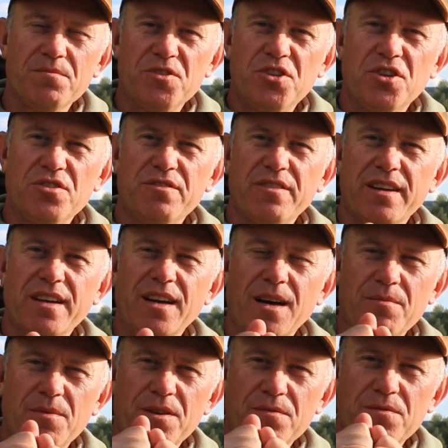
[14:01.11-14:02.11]

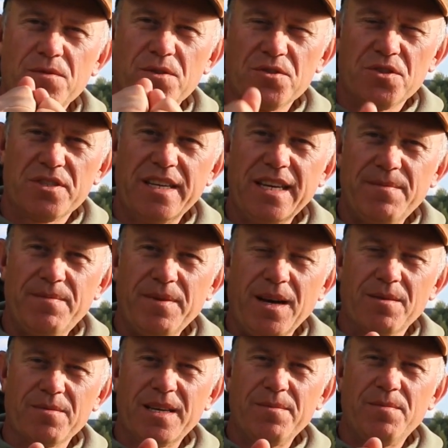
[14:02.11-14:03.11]
and I thought, I'll just keep it
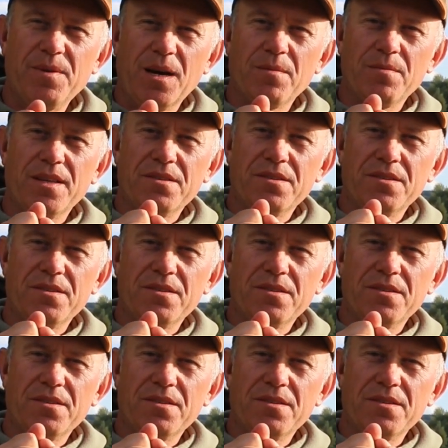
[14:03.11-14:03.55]
up, and then